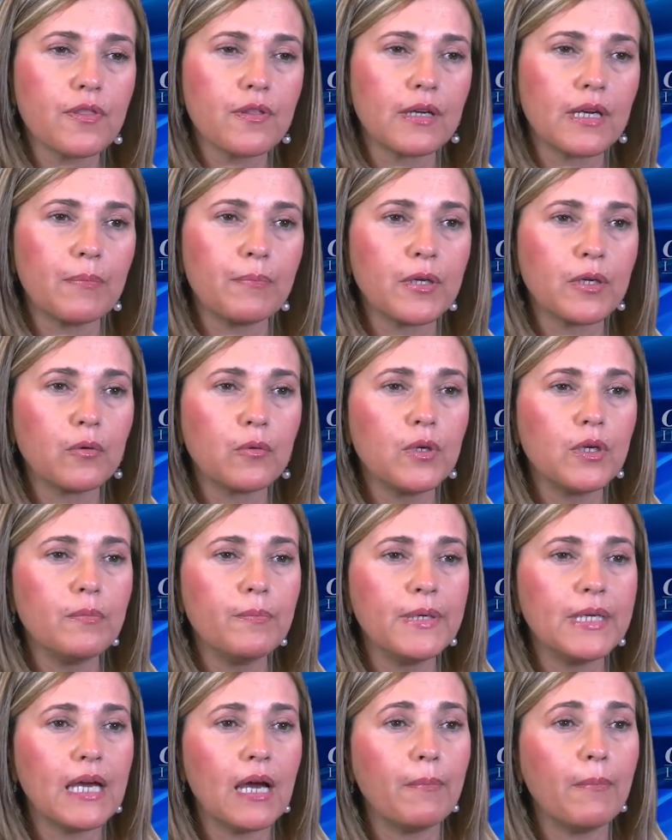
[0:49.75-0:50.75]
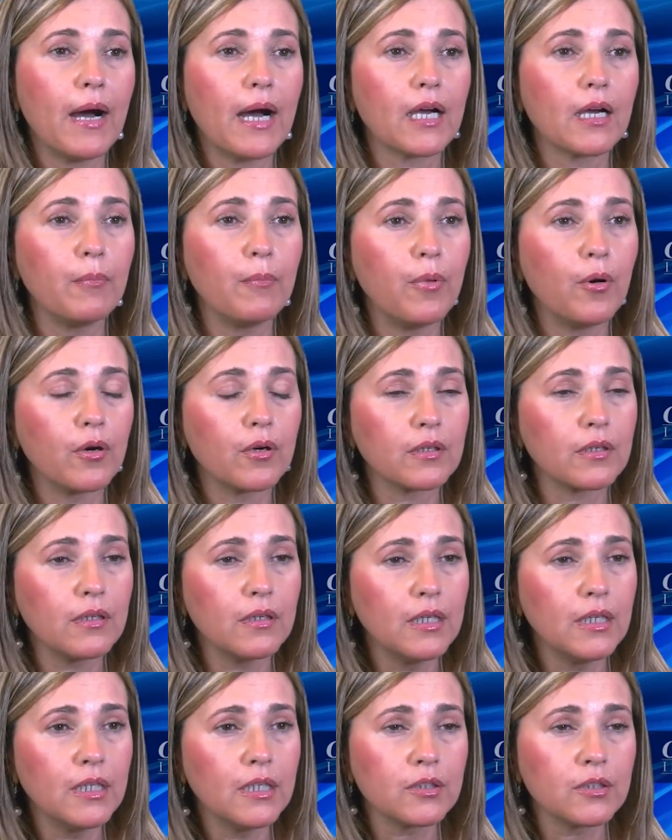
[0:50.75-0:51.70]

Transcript: therapy will be a backbone